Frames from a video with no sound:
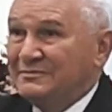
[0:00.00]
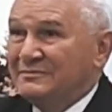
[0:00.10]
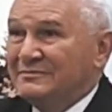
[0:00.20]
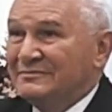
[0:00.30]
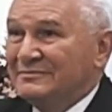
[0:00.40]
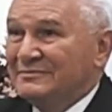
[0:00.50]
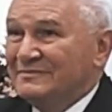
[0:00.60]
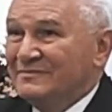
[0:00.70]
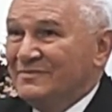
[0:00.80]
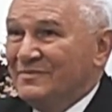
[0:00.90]
Every,
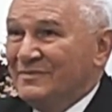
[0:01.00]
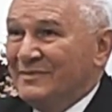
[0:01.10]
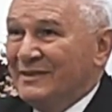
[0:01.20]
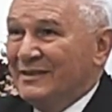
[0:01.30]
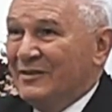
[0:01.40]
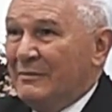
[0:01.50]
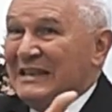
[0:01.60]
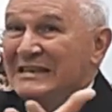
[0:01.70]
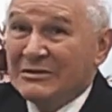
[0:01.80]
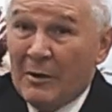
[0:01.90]
each man
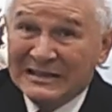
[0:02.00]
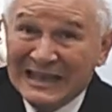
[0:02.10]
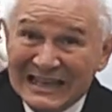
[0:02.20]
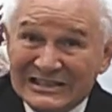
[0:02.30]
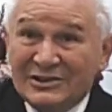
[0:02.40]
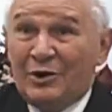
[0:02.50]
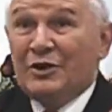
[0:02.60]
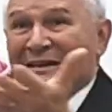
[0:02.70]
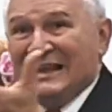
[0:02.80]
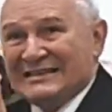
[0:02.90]
complains about his own
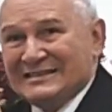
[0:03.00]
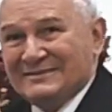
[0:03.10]
sin.